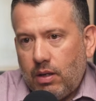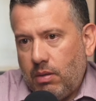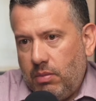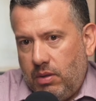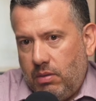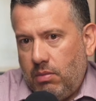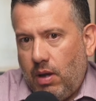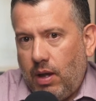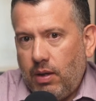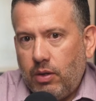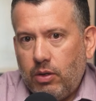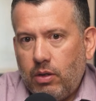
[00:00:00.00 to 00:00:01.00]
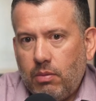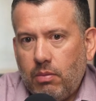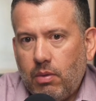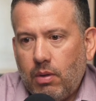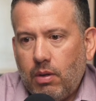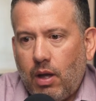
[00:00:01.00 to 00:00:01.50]
I mean,
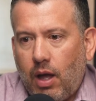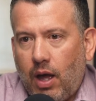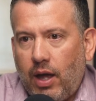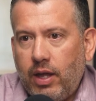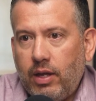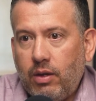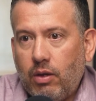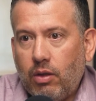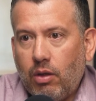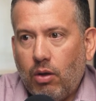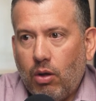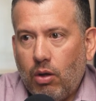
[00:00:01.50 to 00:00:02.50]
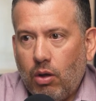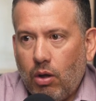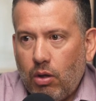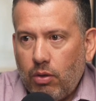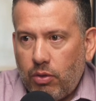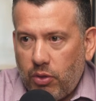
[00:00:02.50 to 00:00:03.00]
I
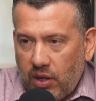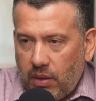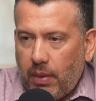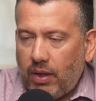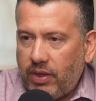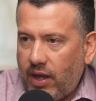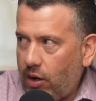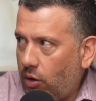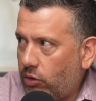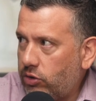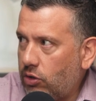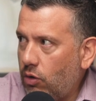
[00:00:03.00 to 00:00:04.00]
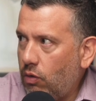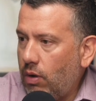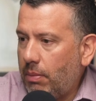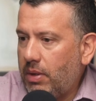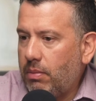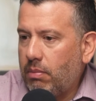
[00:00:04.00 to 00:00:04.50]
think about that also. I
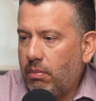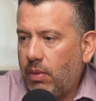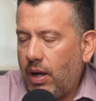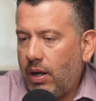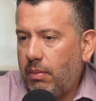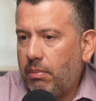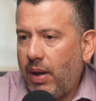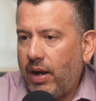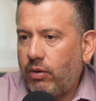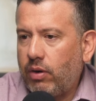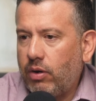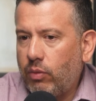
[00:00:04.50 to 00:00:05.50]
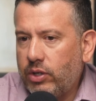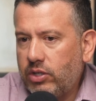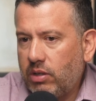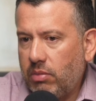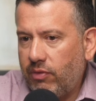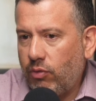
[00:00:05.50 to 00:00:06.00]
mean, my background
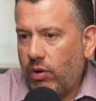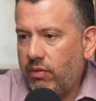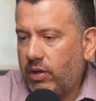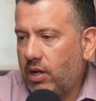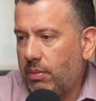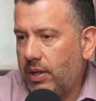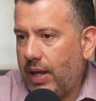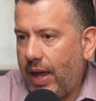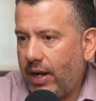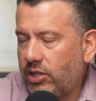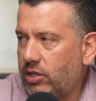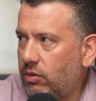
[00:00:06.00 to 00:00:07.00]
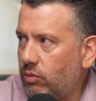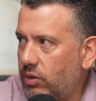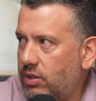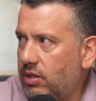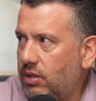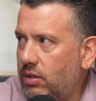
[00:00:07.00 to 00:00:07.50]
originally, before even coming to Action,
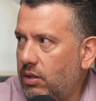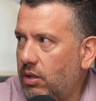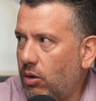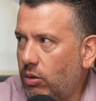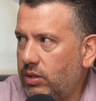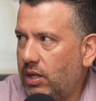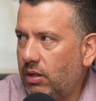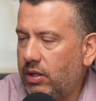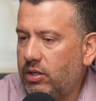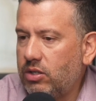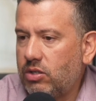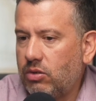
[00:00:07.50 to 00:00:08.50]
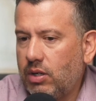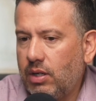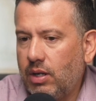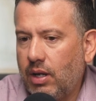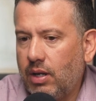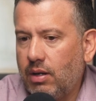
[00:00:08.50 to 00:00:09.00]
was in the hotel
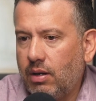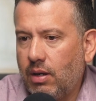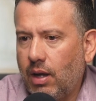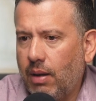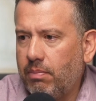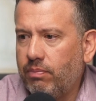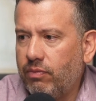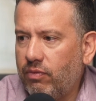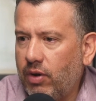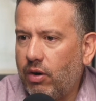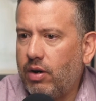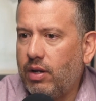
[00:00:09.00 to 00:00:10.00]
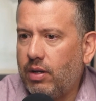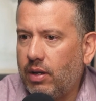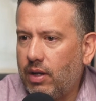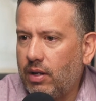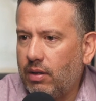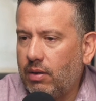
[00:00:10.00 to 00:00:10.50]
industry, and I'm very
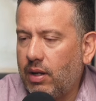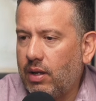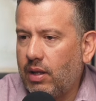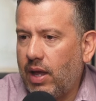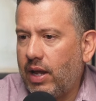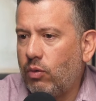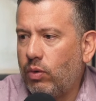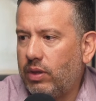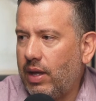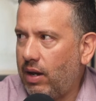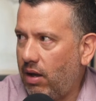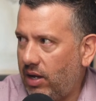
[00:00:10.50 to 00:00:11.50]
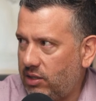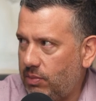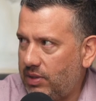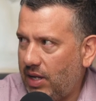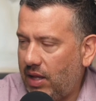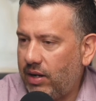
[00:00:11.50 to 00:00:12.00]
in line with that
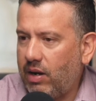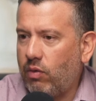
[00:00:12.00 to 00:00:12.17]
hospitality.